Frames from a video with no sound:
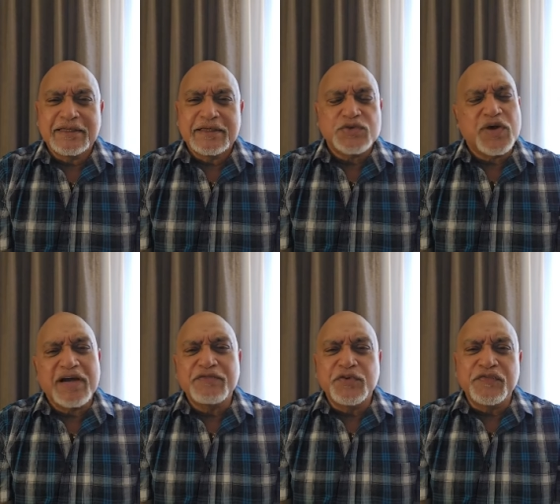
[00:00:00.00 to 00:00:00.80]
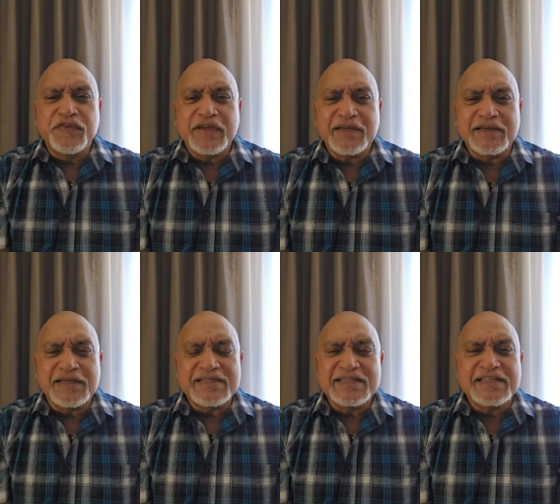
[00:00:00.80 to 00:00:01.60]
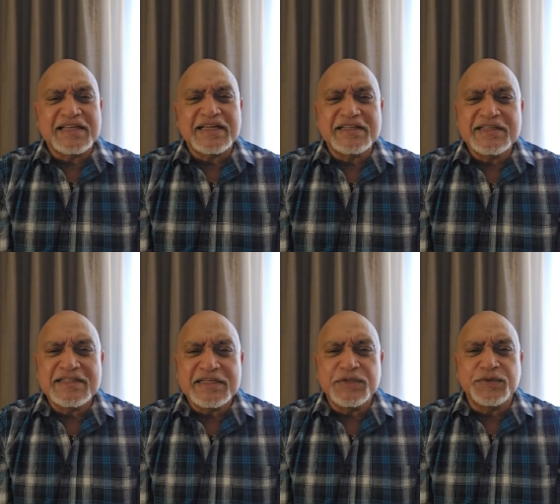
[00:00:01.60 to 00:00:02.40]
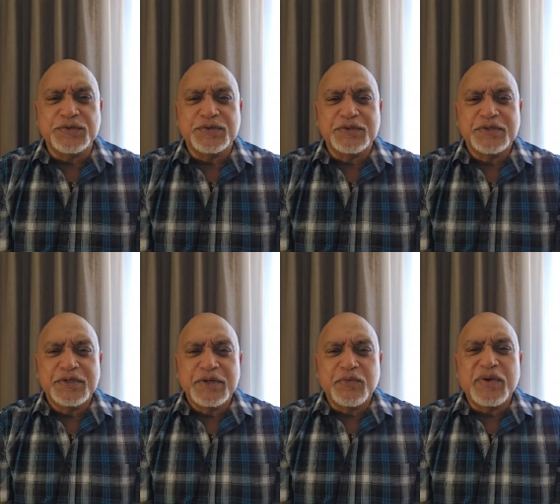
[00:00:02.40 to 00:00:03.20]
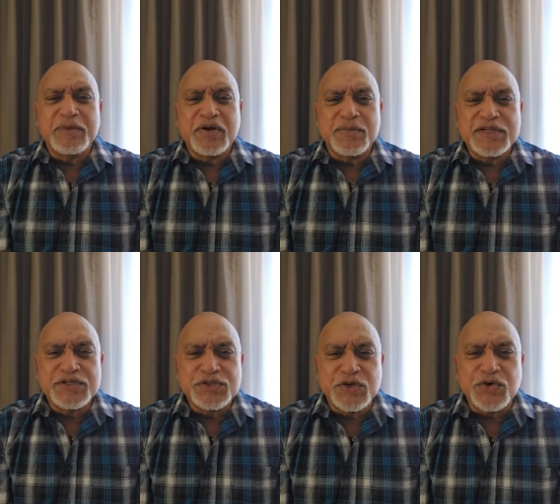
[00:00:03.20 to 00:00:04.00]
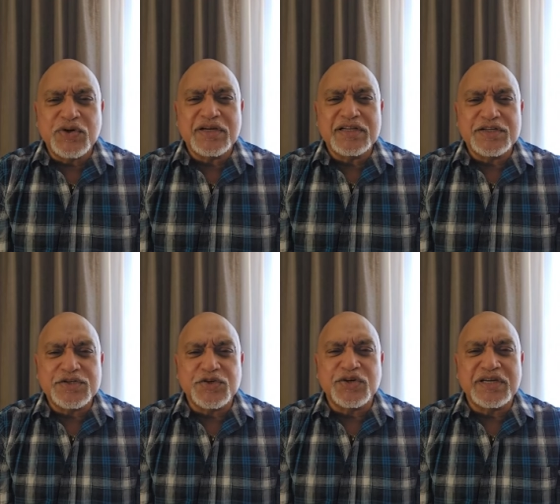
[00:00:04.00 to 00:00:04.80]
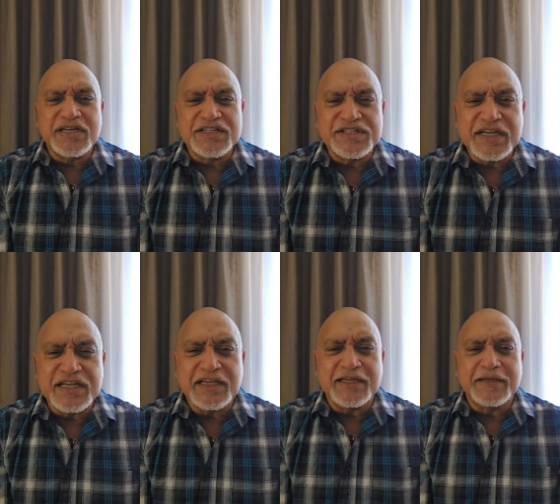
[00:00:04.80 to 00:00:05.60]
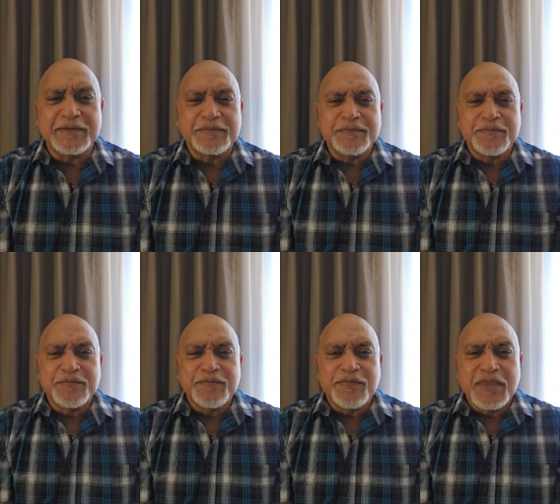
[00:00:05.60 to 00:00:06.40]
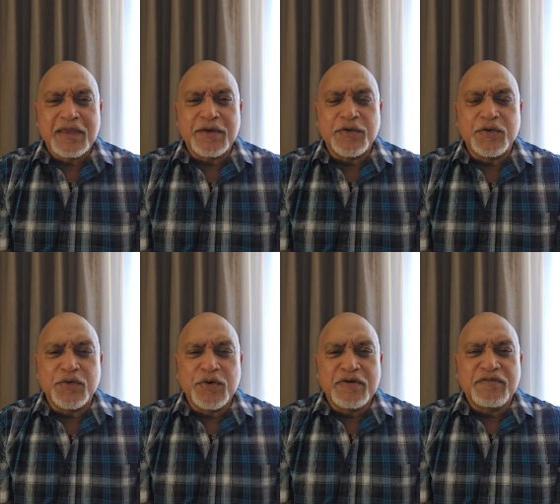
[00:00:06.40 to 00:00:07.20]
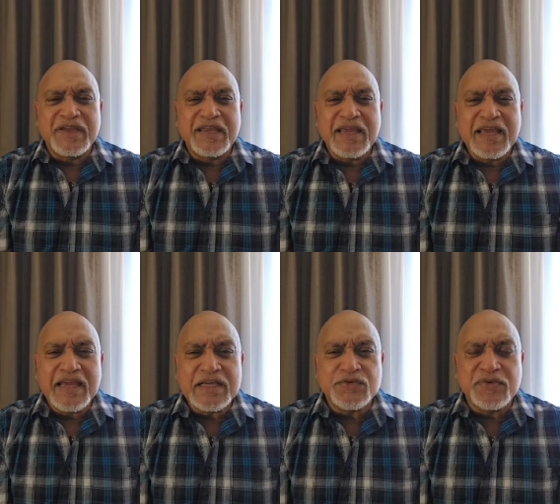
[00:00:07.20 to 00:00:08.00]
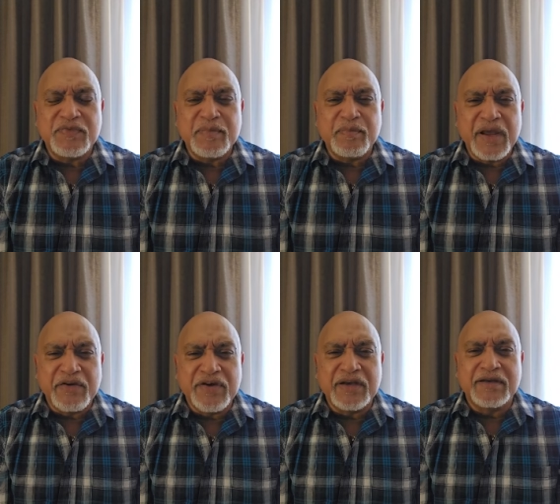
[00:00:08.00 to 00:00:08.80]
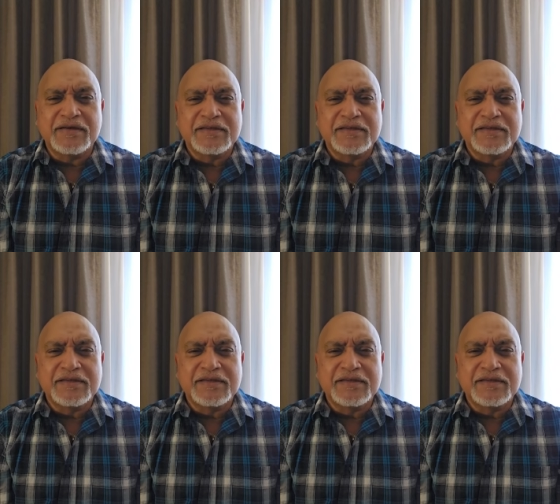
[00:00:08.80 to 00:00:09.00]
So have no fear. As a Sanatanist Hindu, we're becoming stronger and stronger each day. You know, for years we've been buried.